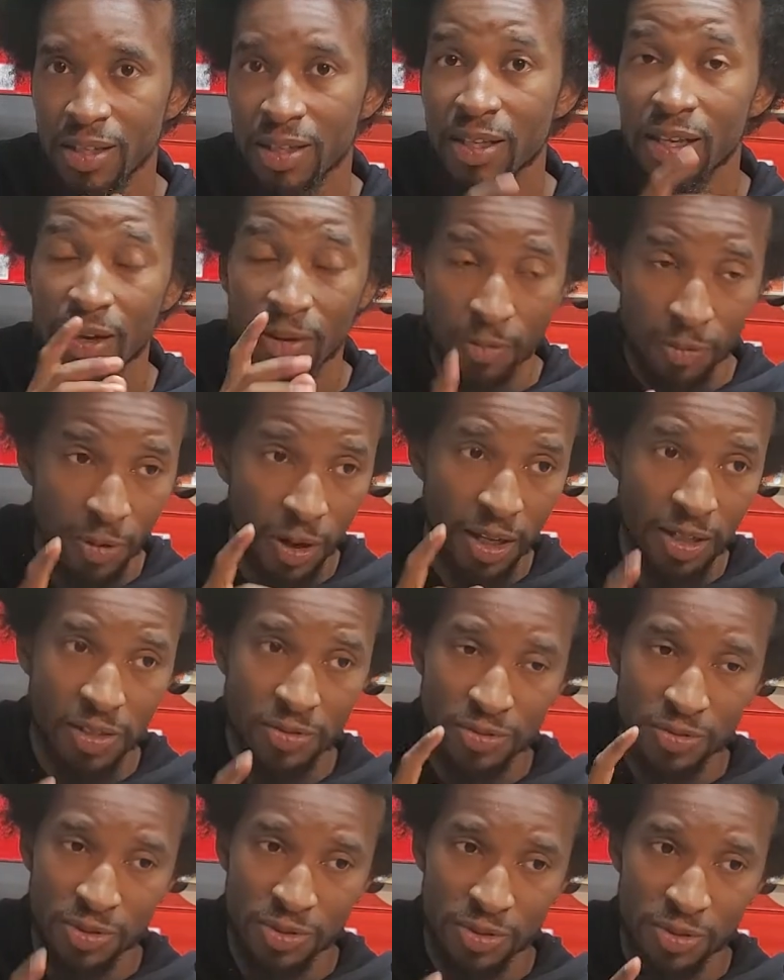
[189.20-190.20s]
yeah, whites
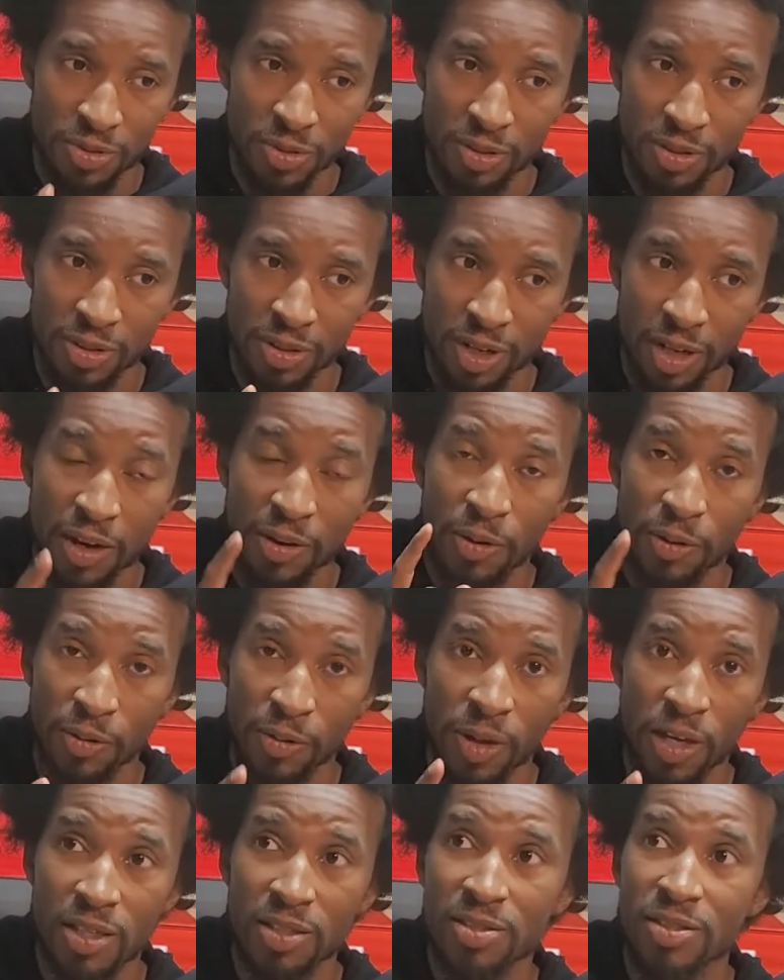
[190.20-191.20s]
for sure. I know
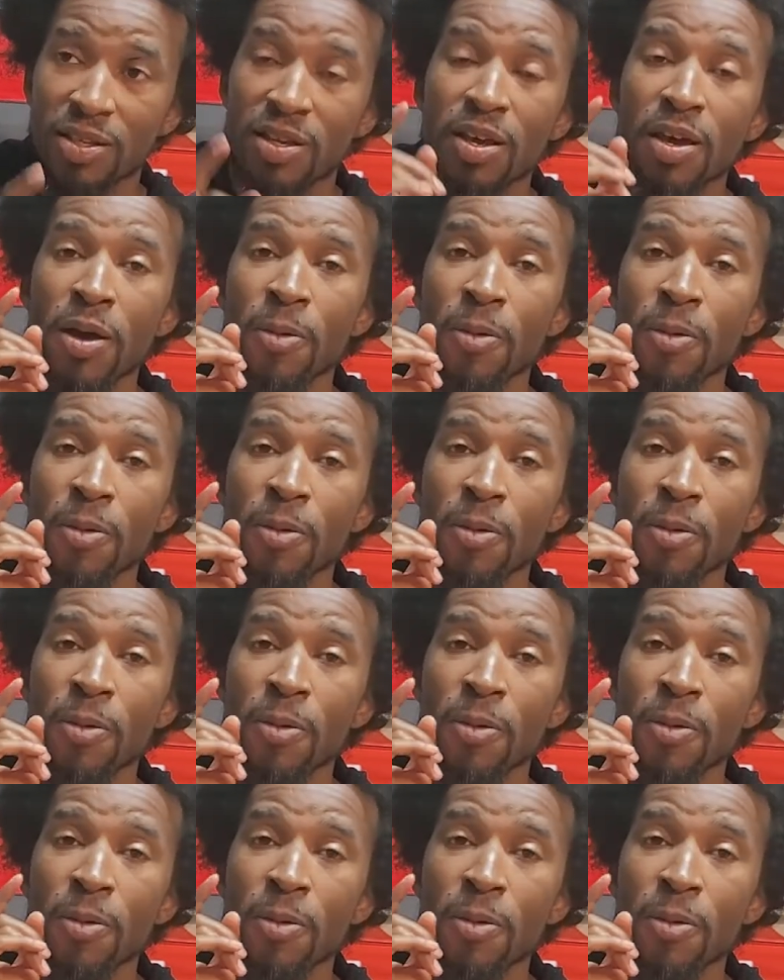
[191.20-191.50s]
whites.